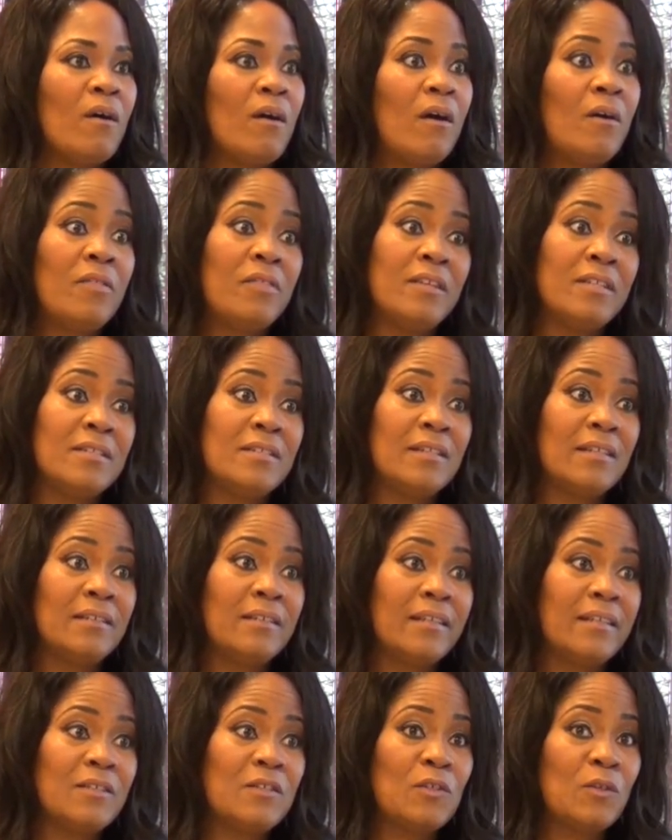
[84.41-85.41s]
authentically
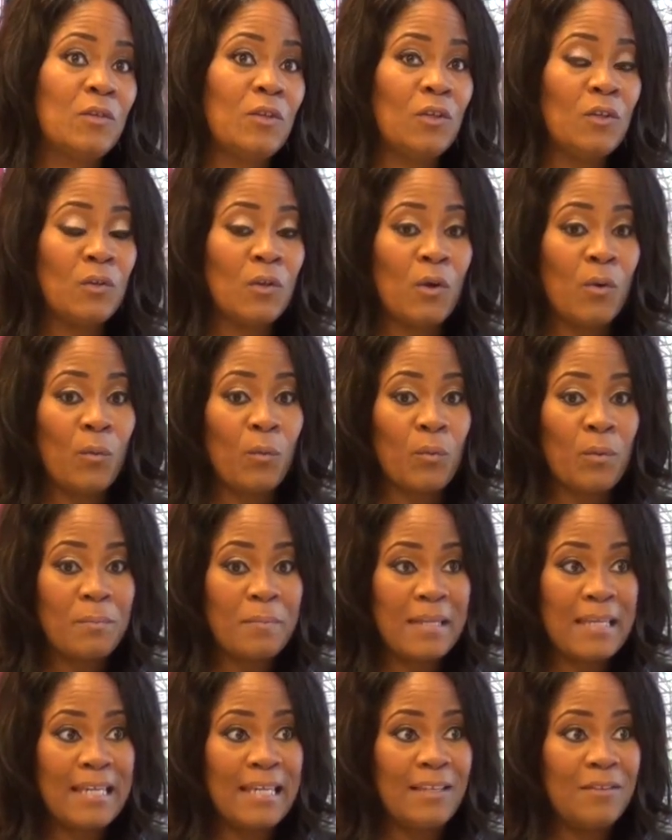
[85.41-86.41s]
so that you don't
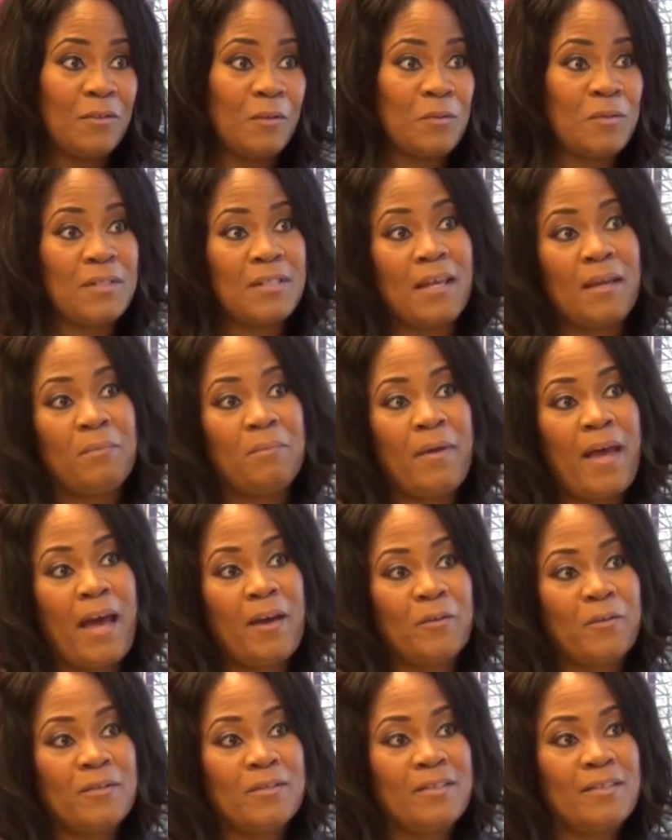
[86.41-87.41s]
repeat those same
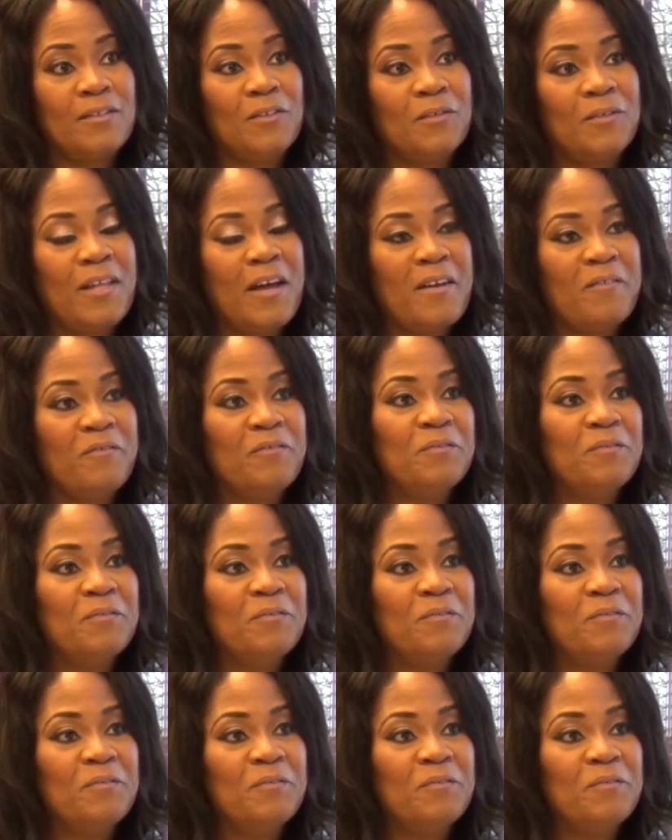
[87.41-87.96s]
patterns in your life.